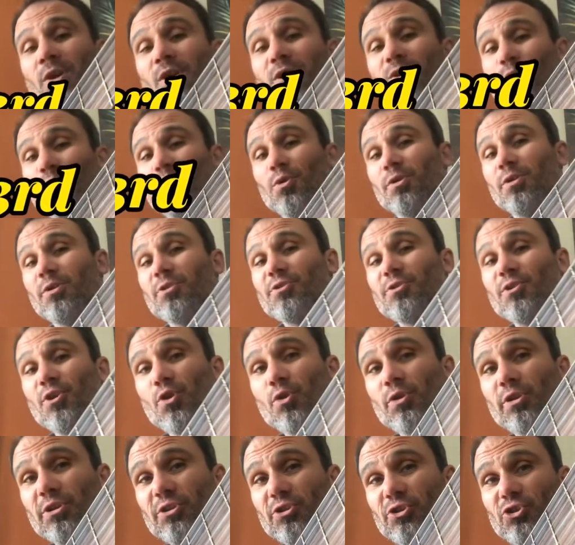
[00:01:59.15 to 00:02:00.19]
Well, this note
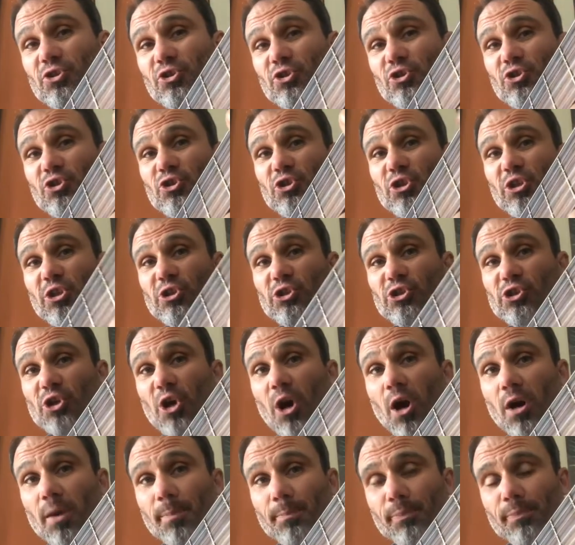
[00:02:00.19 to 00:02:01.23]
is G
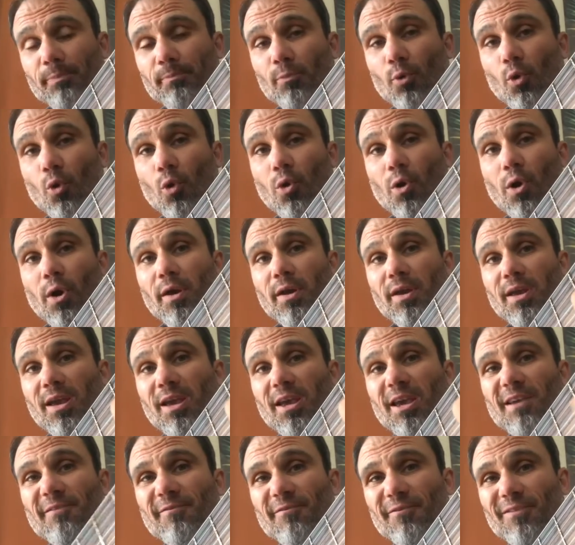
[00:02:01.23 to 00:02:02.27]
sharp or A
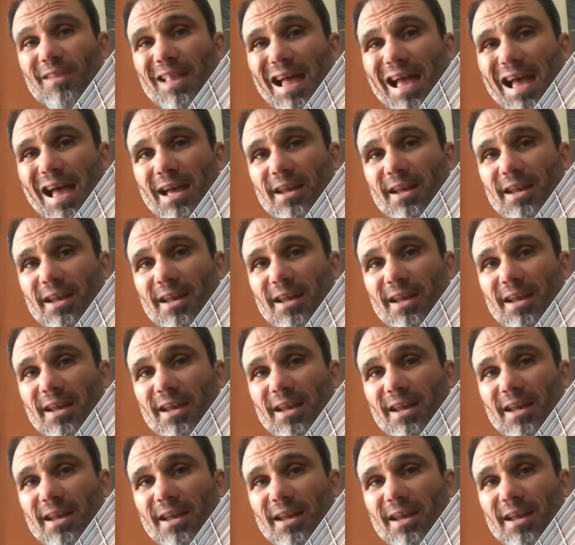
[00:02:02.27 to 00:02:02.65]
flat.